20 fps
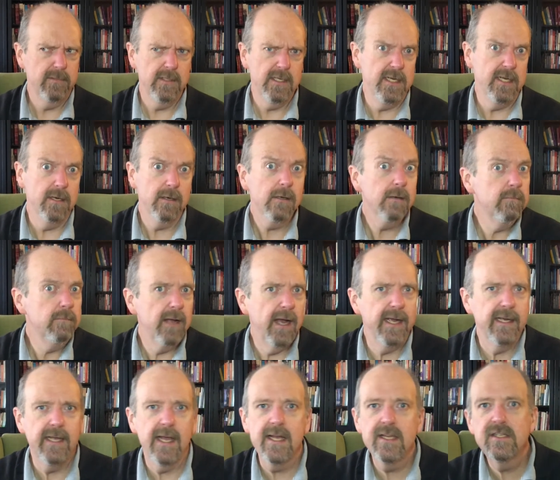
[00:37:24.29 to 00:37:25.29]
ear, I
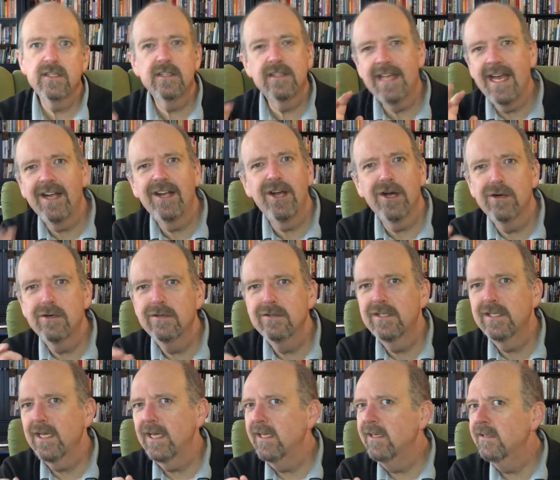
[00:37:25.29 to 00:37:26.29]
guess, that
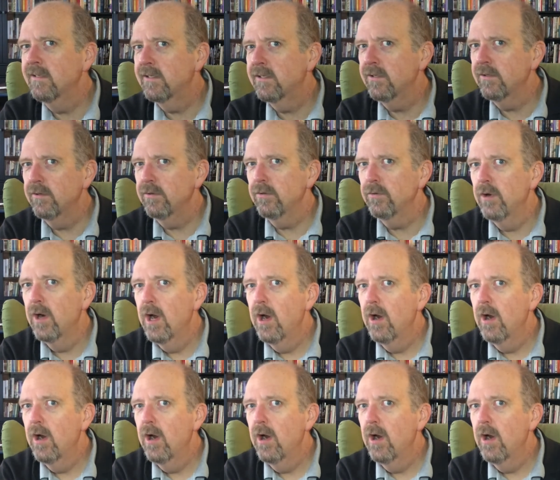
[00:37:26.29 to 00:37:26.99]
goes into